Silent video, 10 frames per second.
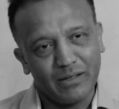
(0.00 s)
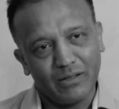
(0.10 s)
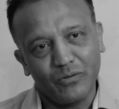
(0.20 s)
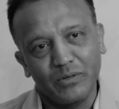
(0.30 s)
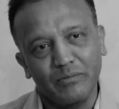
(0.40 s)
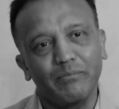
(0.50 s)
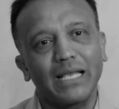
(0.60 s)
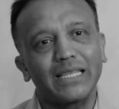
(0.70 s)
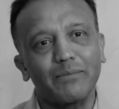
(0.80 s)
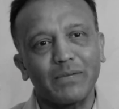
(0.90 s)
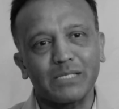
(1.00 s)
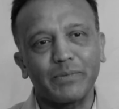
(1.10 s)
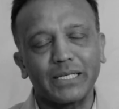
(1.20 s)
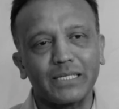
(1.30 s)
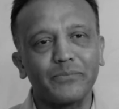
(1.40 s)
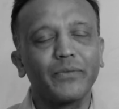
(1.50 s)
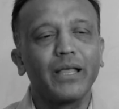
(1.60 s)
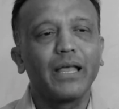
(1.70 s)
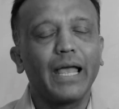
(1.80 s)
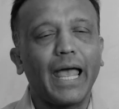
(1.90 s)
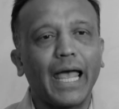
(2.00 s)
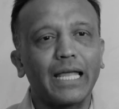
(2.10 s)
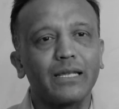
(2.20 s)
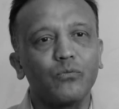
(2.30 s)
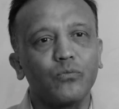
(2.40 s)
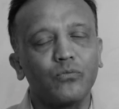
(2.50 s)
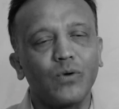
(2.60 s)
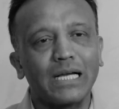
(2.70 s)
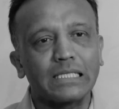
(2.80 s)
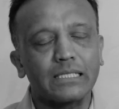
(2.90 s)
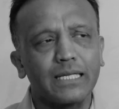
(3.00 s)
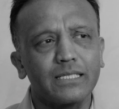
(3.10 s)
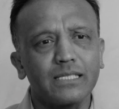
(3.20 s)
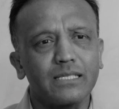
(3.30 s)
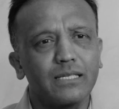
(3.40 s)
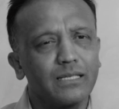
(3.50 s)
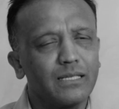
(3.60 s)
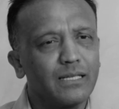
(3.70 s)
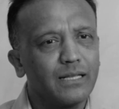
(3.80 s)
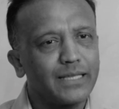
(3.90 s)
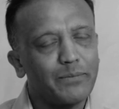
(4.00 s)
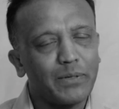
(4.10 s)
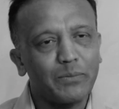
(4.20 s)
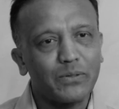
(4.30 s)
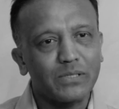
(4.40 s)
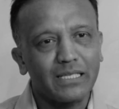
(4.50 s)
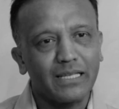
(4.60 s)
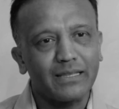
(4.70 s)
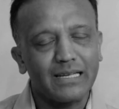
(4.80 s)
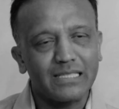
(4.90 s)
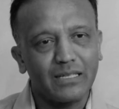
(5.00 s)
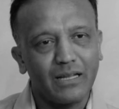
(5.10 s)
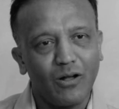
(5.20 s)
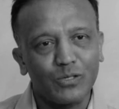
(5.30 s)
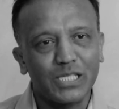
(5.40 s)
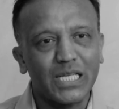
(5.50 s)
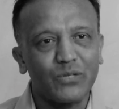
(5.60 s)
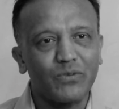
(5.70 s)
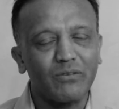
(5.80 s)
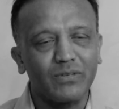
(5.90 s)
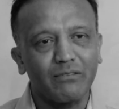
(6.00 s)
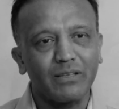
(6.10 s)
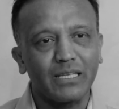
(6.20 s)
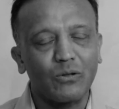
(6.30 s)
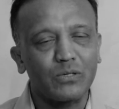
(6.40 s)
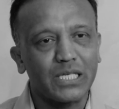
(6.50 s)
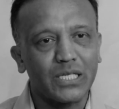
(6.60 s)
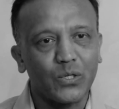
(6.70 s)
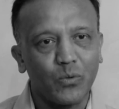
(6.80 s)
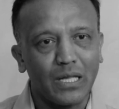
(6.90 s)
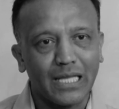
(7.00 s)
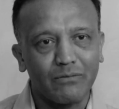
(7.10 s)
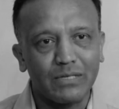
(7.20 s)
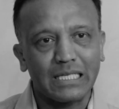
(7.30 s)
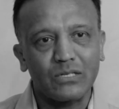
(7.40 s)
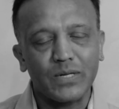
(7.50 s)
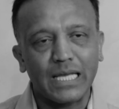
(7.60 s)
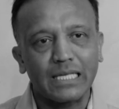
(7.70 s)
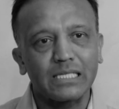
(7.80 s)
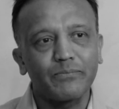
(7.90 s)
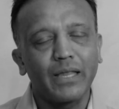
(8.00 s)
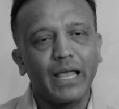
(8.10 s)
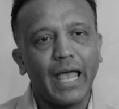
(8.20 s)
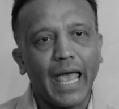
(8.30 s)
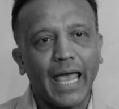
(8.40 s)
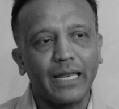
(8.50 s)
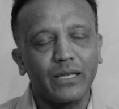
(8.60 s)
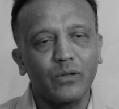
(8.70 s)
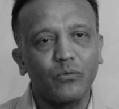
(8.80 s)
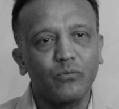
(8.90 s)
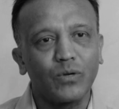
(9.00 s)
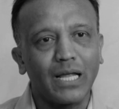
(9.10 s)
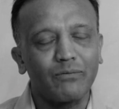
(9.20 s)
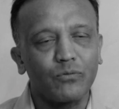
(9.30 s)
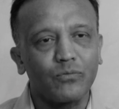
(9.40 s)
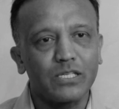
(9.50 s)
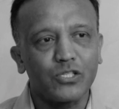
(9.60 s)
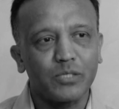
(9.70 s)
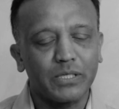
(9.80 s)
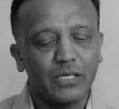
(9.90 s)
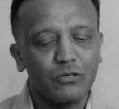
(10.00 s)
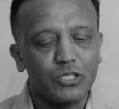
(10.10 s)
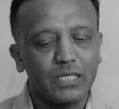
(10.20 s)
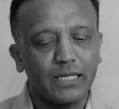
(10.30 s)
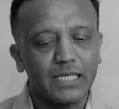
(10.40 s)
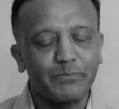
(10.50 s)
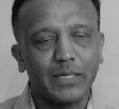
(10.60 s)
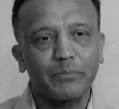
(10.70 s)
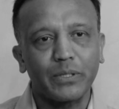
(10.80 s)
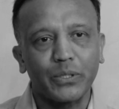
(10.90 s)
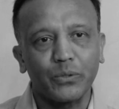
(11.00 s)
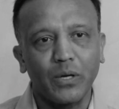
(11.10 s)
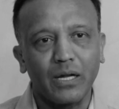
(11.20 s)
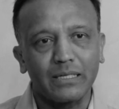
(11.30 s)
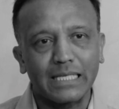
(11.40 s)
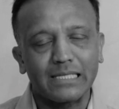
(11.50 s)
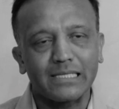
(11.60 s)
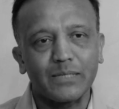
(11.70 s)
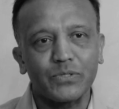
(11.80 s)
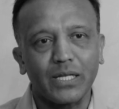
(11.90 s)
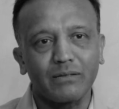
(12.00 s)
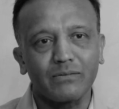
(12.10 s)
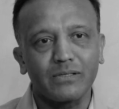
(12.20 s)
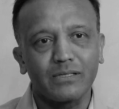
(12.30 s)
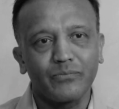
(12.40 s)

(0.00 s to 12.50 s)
only make that much bigger and wider, and just get people to see that there is an alternate way of living, an alternate world that we can create. And what I wish to be coaching is people who are leaders themselves,